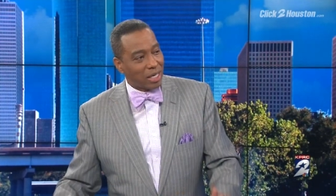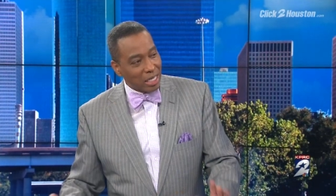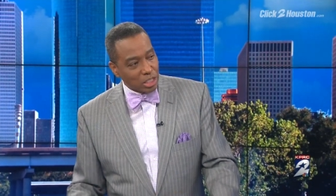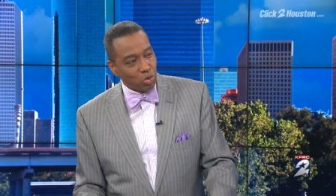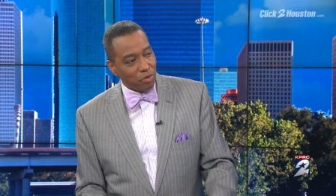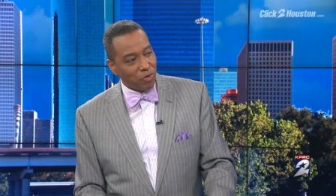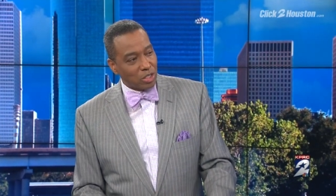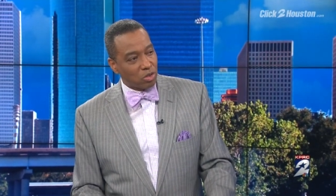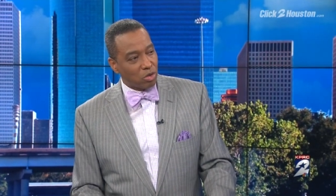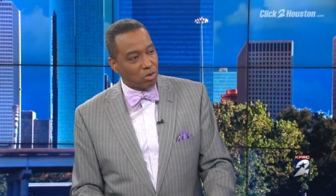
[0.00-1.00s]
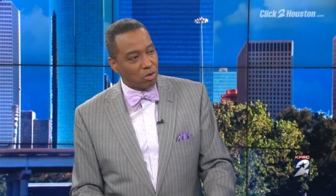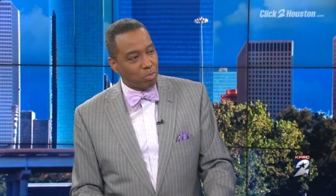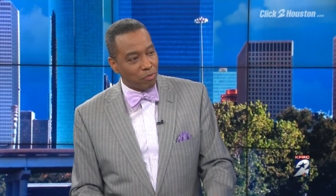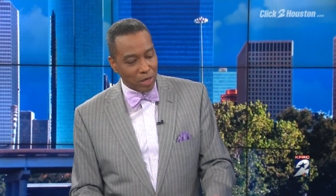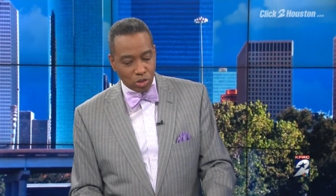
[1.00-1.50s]
history professor,
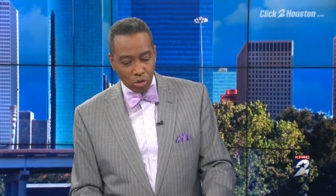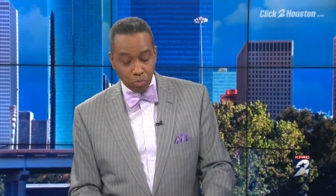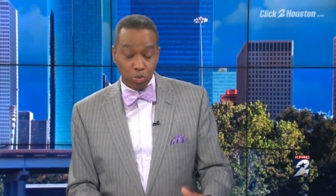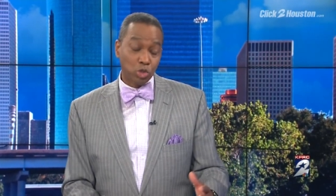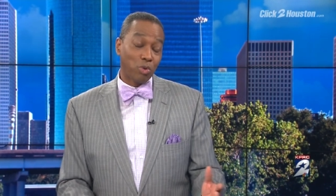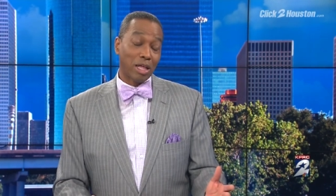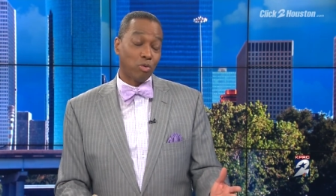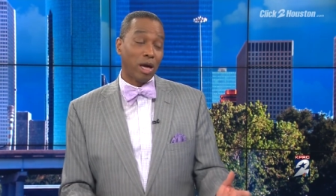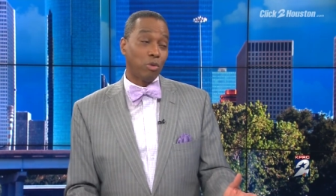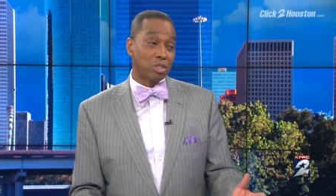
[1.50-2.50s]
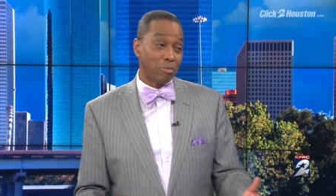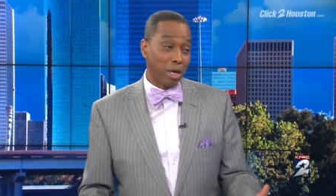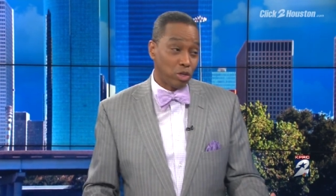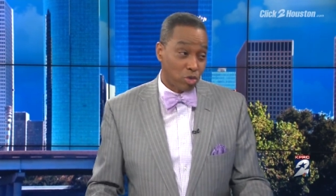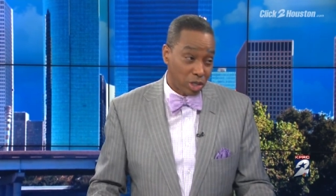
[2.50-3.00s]
professor, which by the way, I was a major in